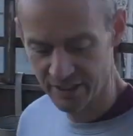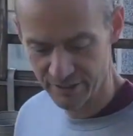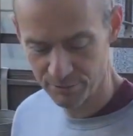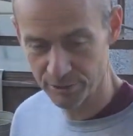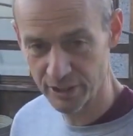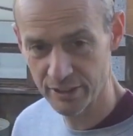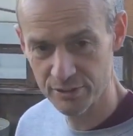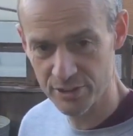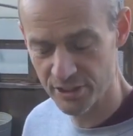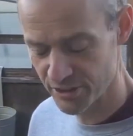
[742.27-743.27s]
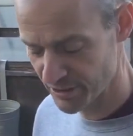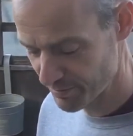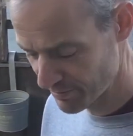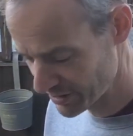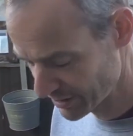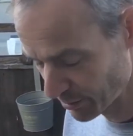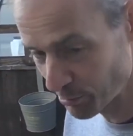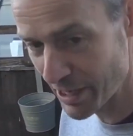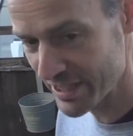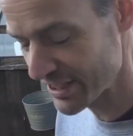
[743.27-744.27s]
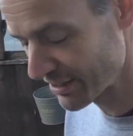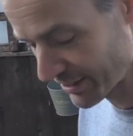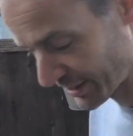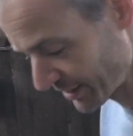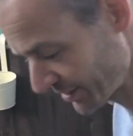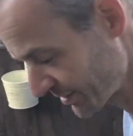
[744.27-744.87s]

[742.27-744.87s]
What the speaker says: Careful dear, because it's a little wet out here.